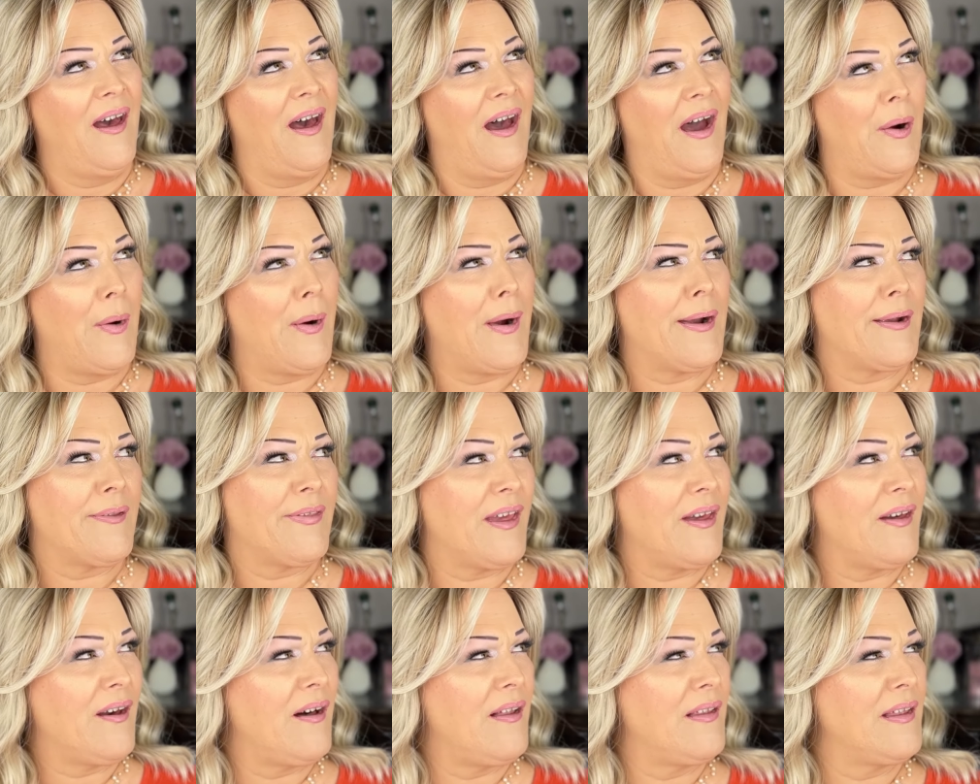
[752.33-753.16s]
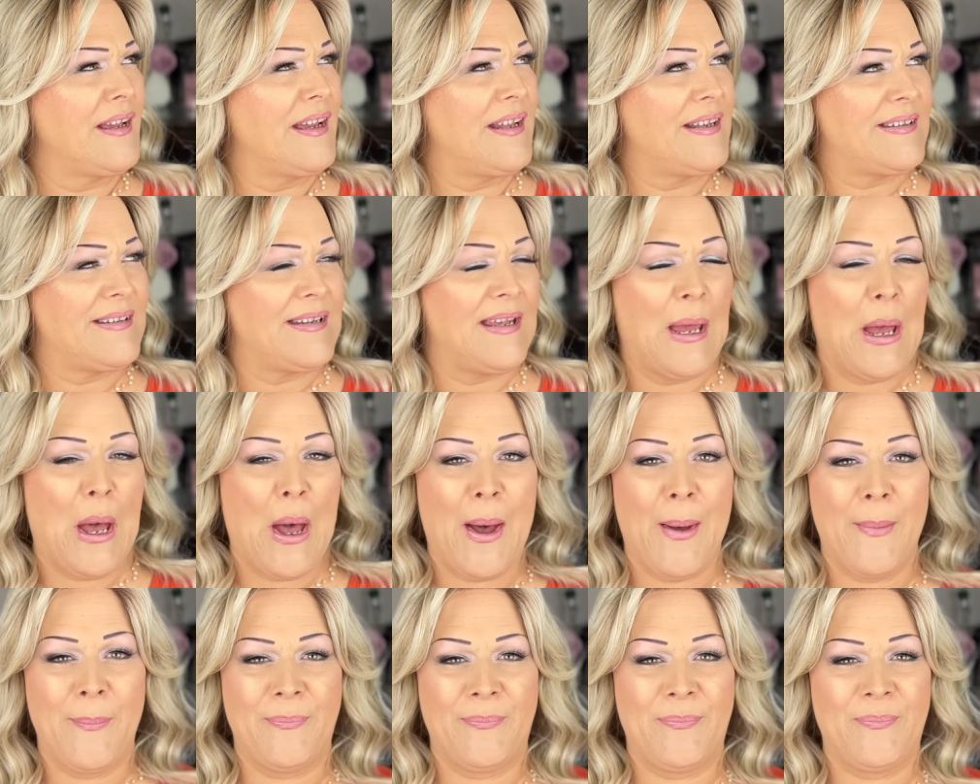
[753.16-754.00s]
How are they calling it?
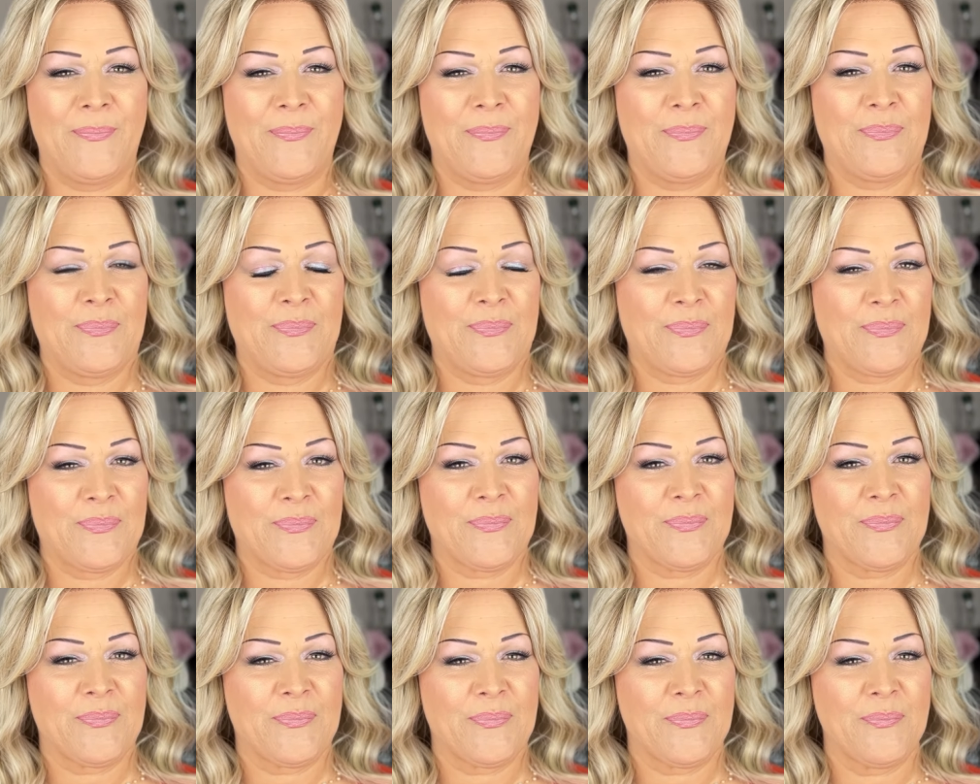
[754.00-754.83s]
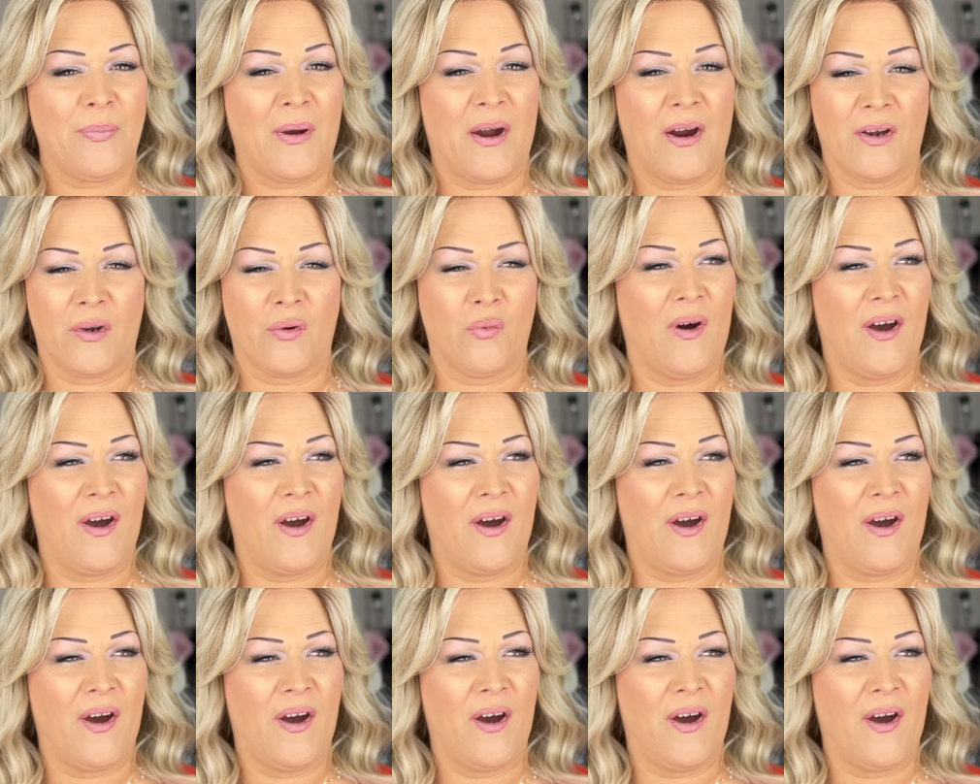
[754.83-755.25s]
Part